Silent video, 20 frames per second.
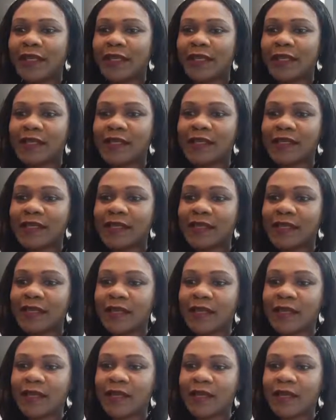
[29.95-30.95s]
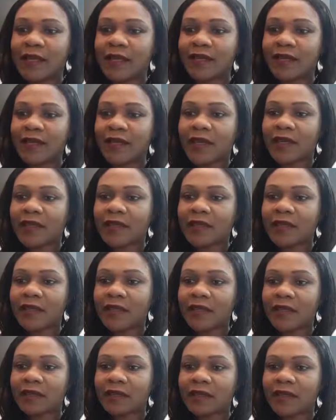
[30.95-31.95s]
Let's see if you can
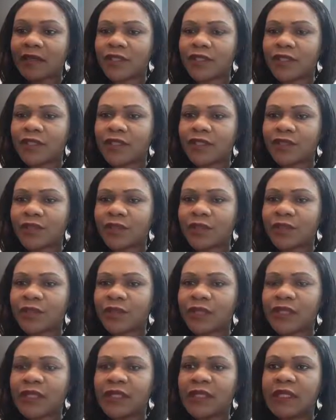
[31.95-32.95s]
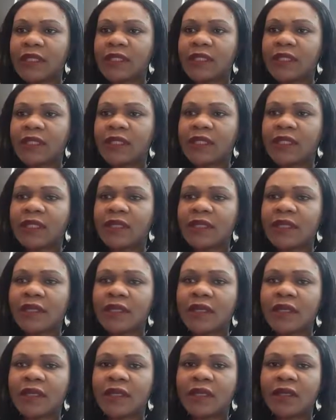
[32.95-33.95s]
tell who's joined.
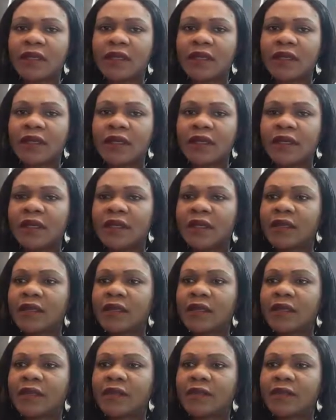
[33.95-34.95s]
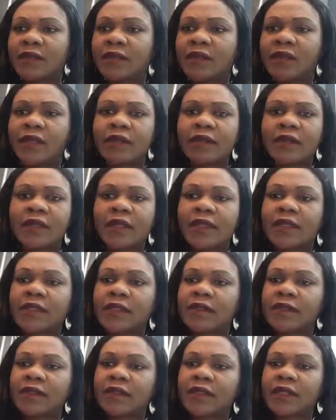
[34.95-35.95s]
No, that's
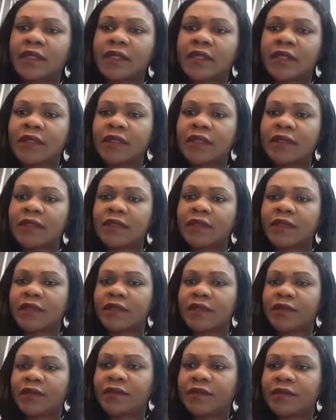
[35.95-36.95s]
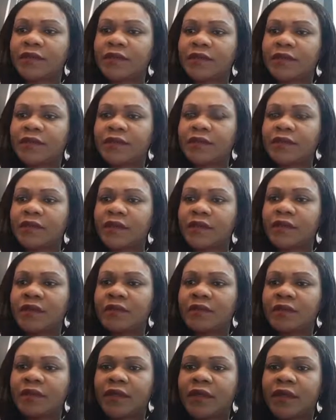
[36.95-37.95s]
not what I need to do. No.
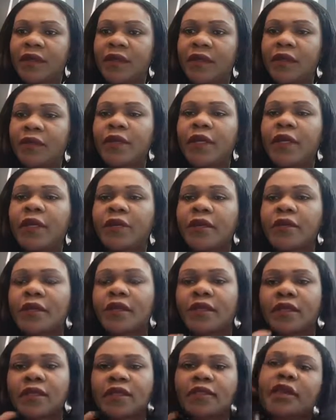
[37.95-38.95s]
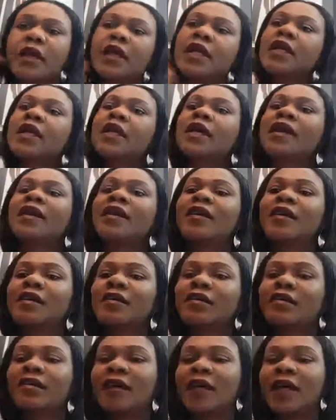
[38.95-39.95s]
Okay, that's fine.
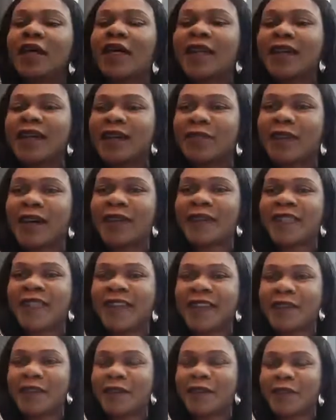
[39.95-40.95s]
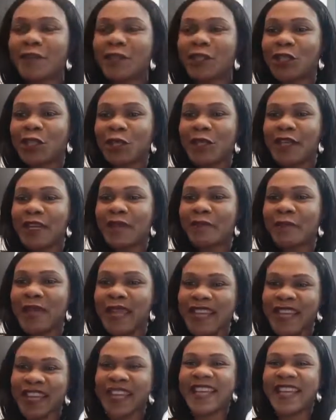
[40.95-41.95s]
Hello, wow, thank you for joining me.